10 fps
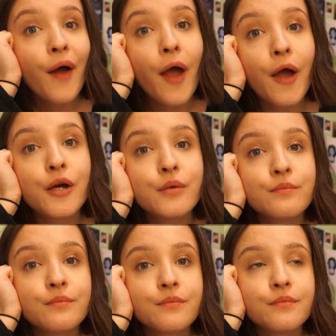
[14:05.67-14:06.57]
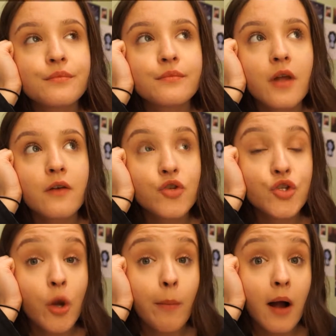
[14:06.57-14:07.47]
I've
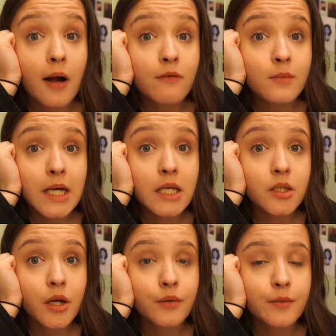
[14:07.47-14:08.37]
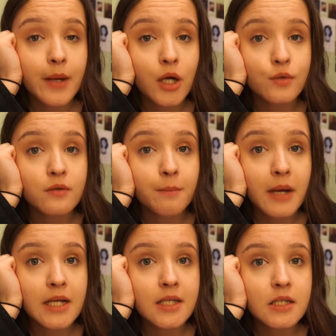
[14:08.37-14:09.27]
just got back from Tesco to pick up some
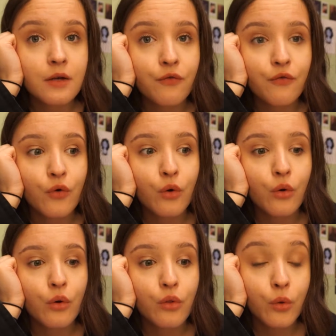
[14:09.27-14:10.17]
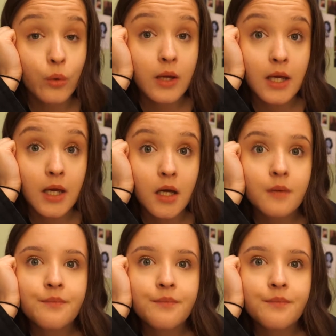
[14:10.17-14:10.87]
bits for the week.